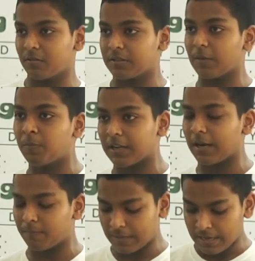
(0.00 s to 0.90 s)
which are put
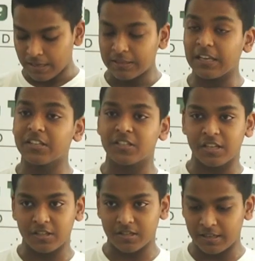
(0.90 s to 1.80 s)
up, they are
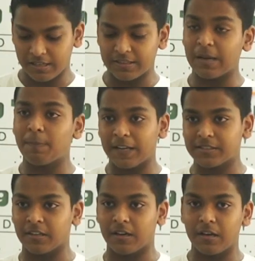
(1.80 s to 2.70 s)
stationary, they are
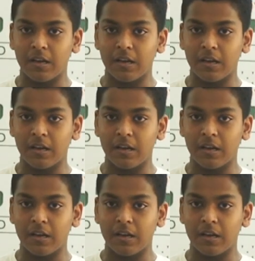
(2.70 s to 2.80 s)
placed.